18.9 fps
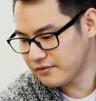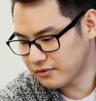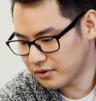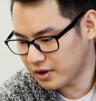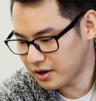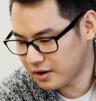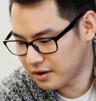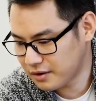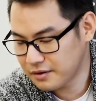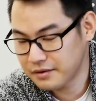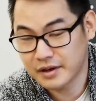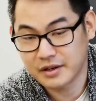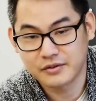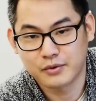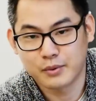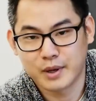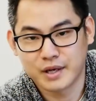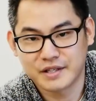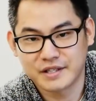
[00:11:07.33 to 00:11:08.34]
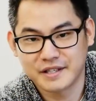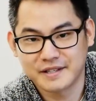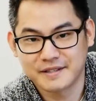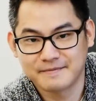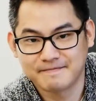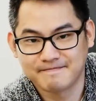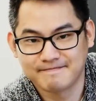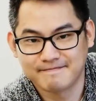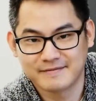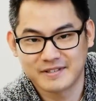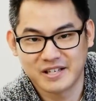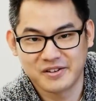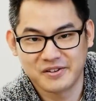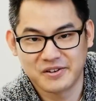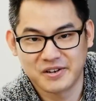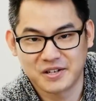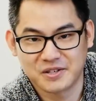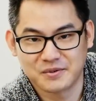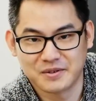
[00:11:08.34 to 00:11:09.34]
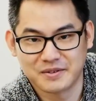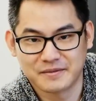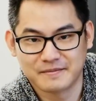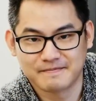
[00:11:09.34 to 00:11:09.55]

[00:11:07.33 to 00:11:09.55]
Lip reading: haul. Thanks for watching. See you in the next one.